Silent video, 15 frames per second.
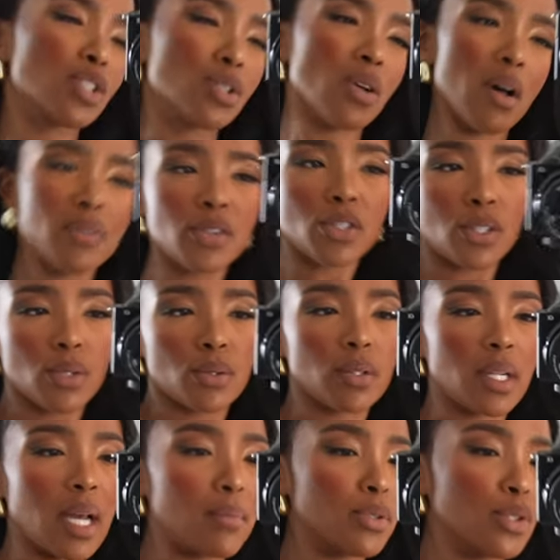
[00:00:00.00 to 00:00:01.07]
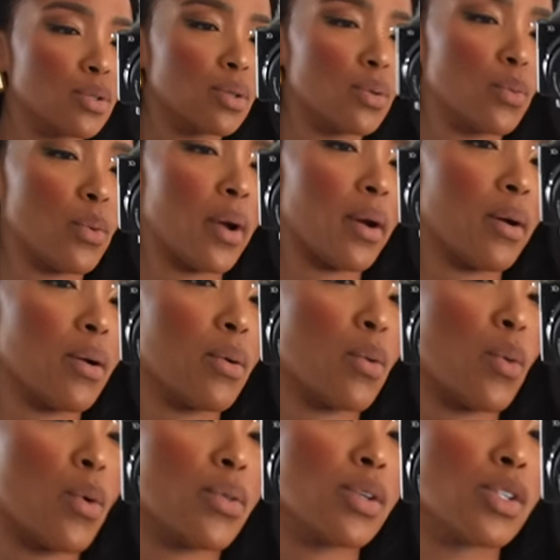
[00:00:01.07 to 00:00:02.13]
she's off the shoulder now, but you could wear her
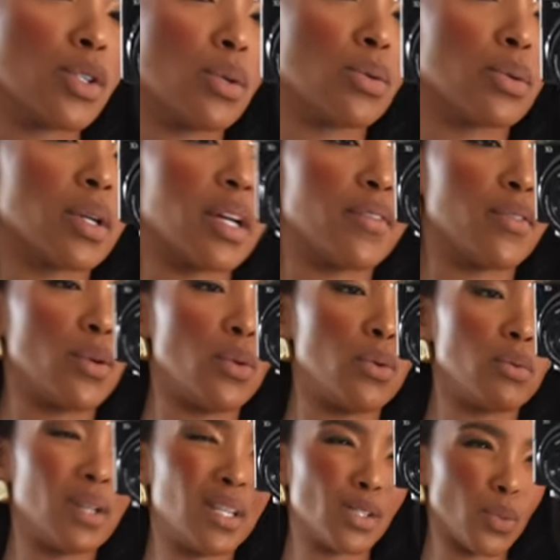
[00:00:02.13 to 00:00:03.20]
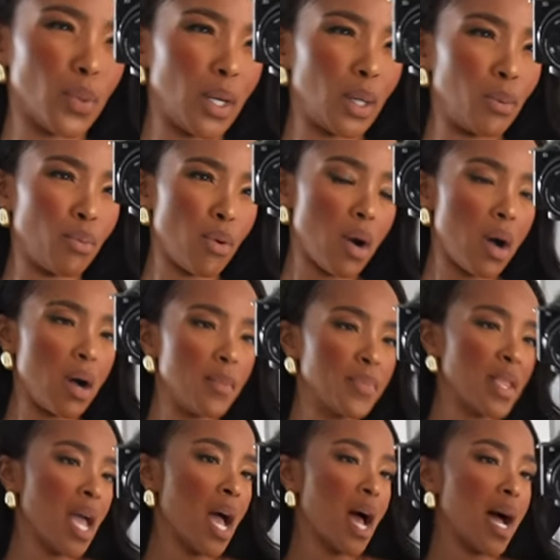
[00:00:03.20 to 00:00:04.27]
on the shoulder if you need to wear a bra.
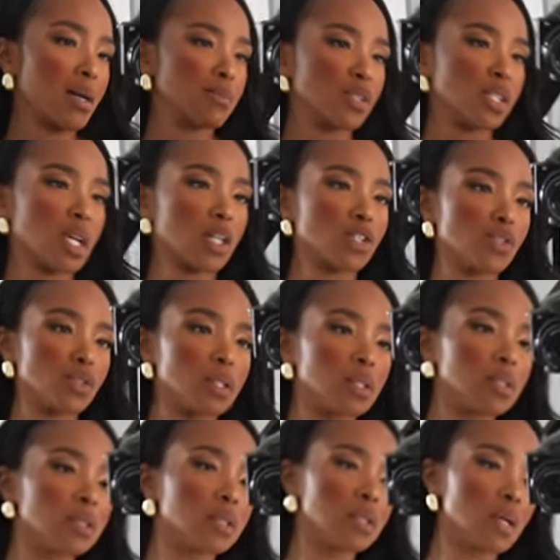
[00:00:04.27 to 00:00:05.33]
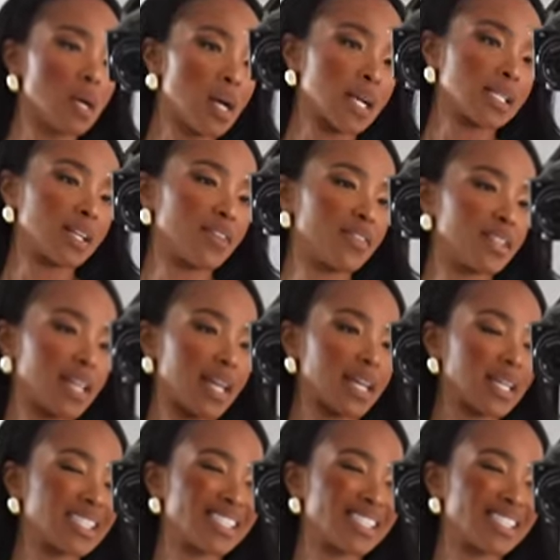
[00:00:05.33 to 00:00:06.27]
I'm just extra, because I feel like